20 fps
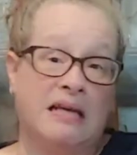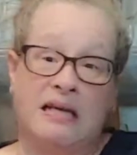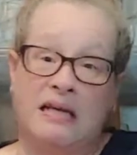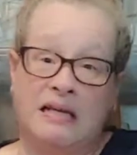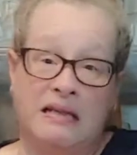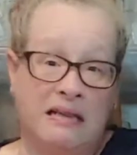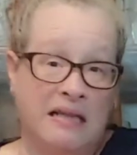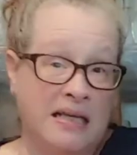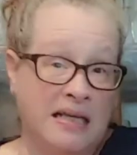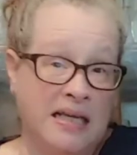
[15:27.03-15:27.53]

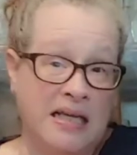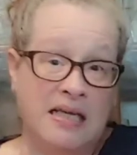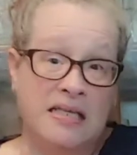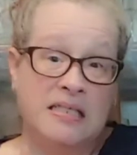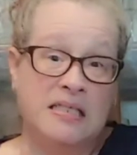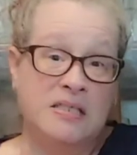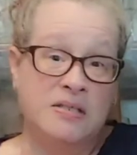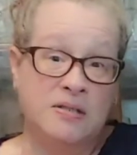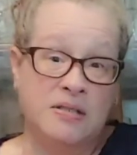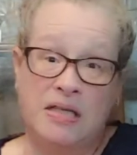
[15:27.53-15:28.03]
the
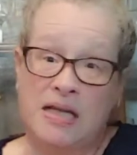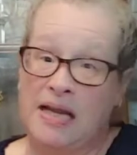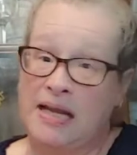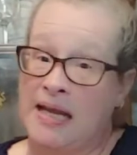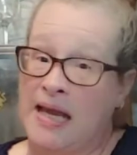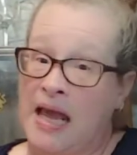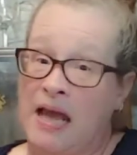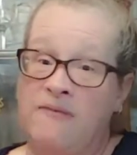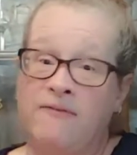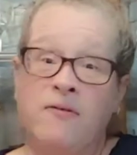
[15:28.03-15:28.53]
yeast
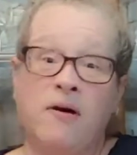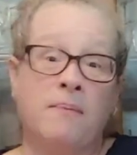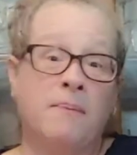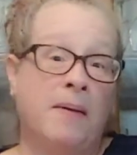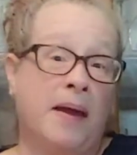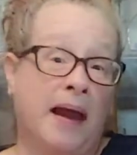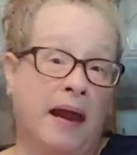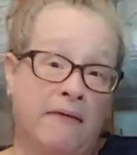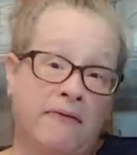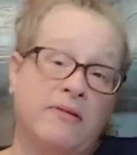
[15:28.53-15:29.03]
gave up
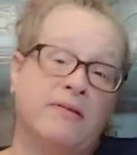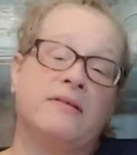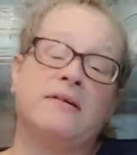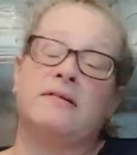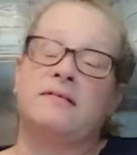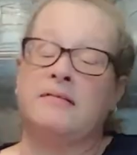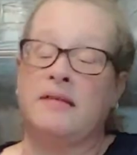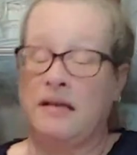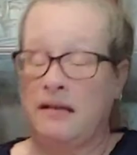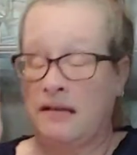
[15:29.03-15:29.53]

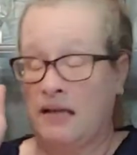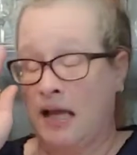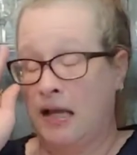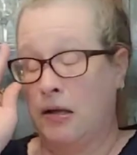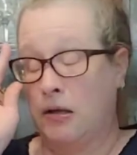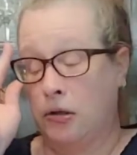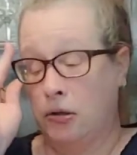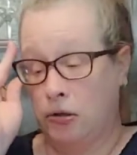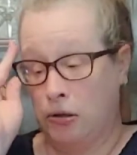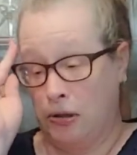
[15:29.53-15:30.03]
everything that they
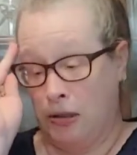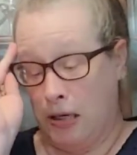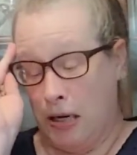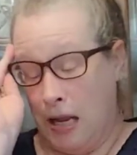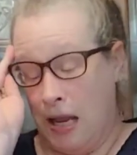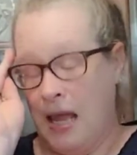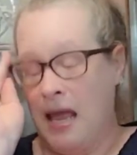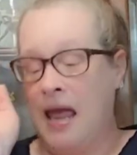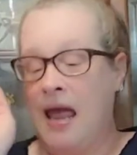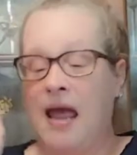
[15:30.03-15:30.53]
could
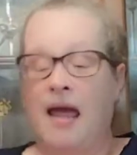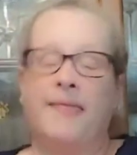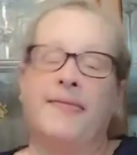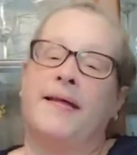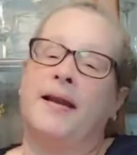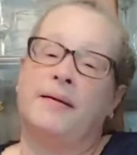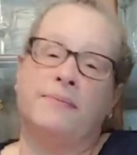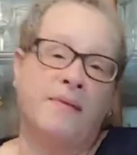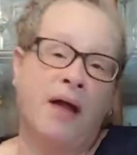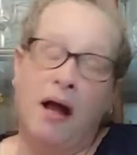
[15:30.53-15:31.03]
and that
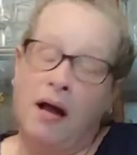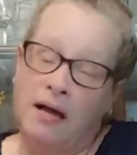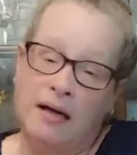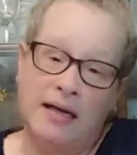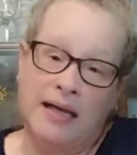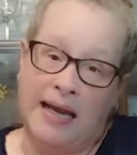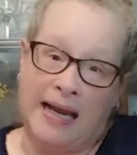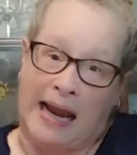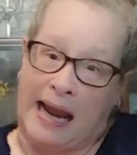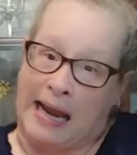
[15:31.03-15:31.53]
I'm not going
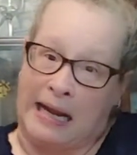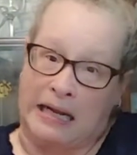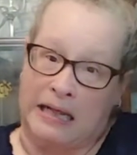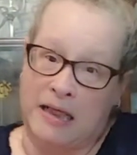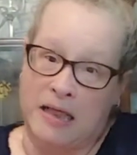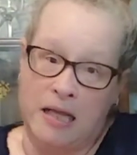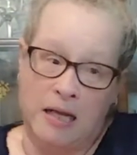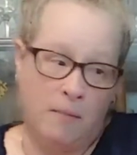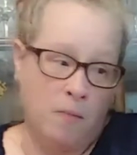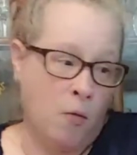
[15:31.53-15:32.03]
to get
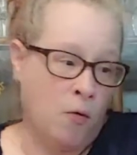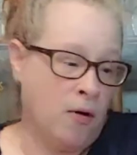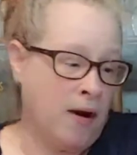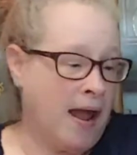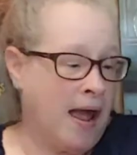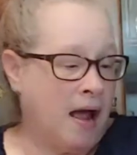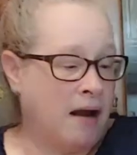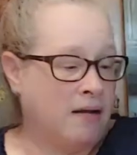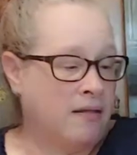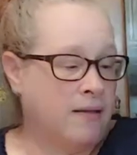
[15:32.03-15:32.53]
anything more
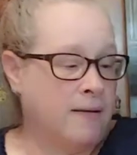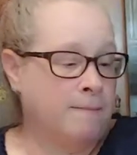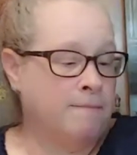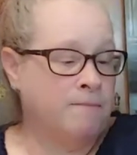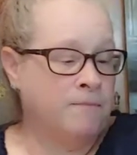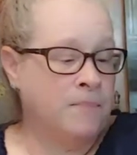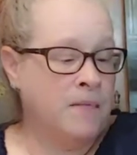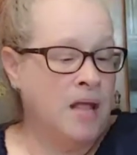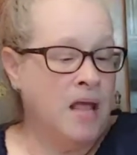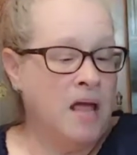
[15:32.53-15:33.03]
out of them.
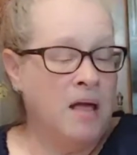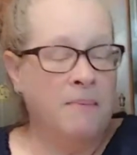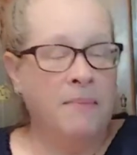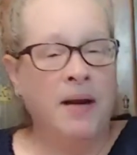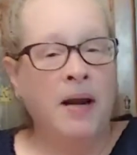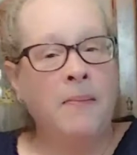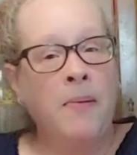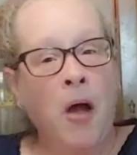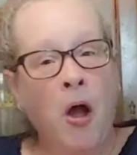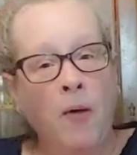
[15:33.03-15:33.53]
But
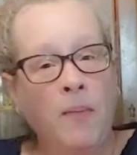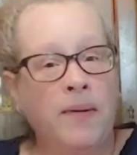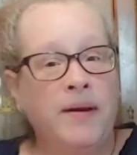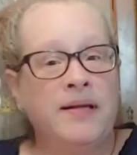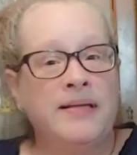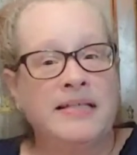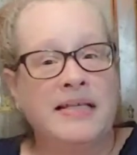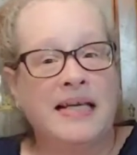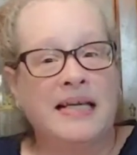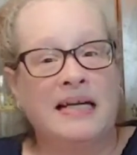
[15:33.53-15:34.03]
I'm hoping
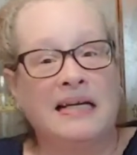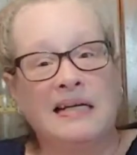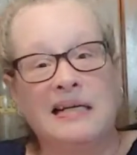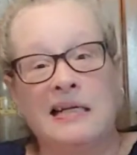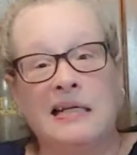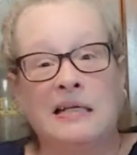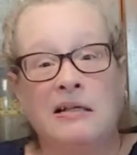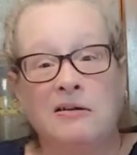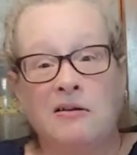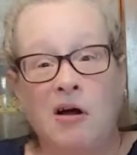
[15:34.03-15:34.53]
to get a
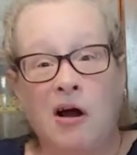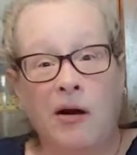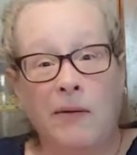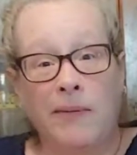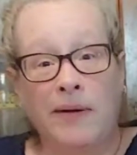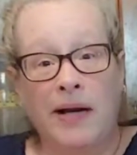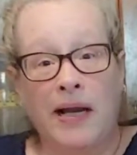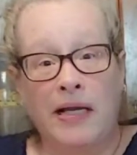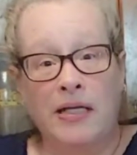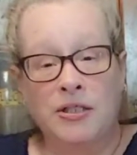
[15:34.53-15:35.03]
little
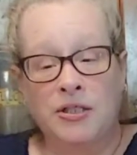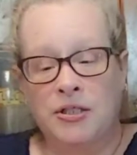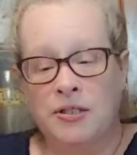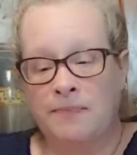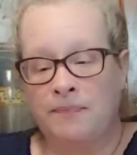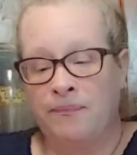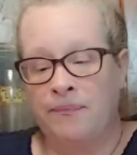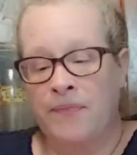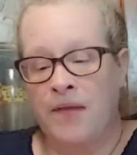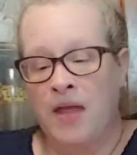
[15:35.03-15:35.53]
carbonation.